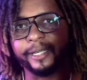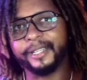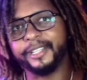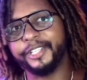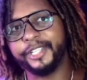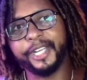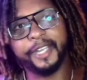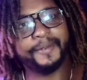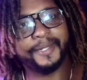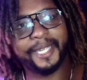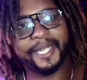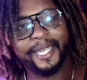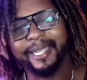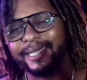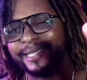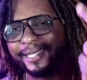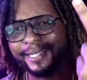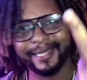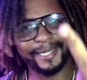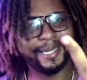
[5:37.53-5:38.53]
Chef's
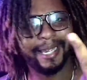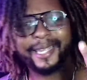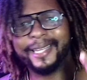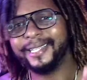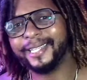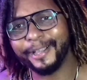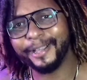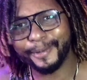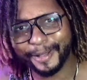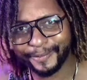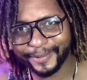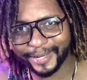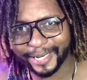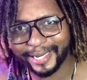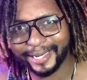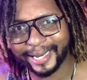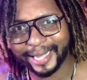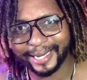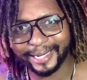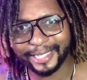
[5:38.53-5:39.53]
kiss. It's the second time I've
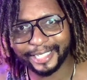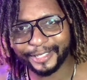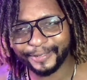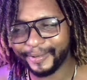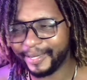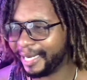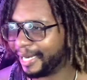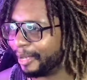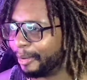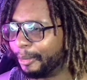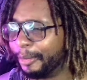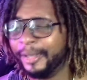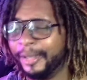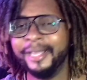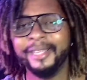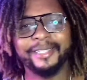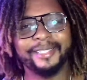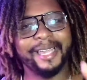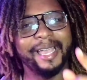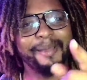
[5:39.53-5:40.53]
done that in this video,
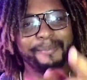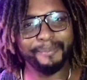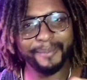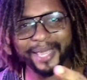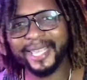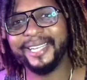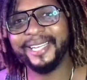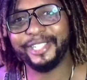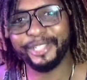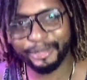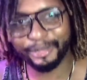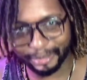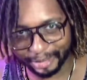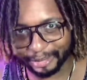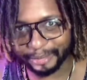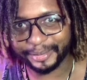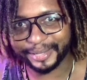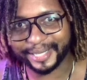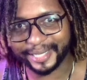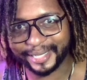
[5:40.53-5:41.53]
so that means you
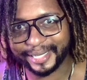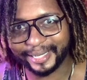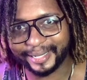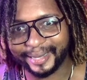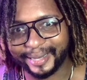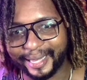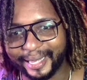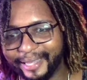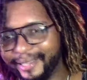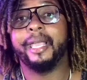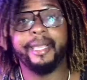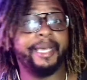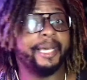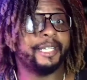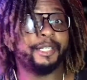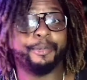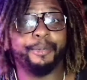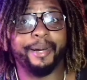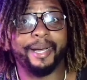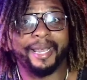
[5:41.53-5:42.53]
know it's a good thing. And
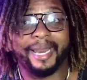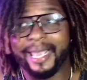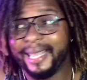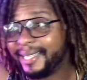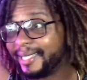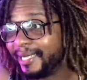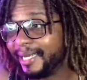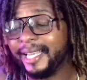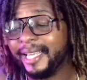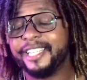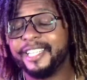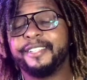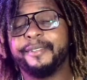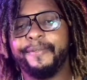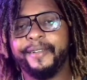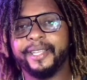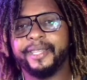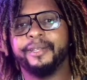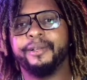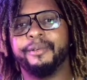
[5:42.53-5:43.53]
guess what? It's light as a
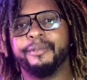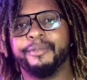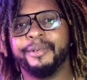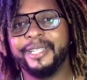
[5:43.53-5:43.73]
feather on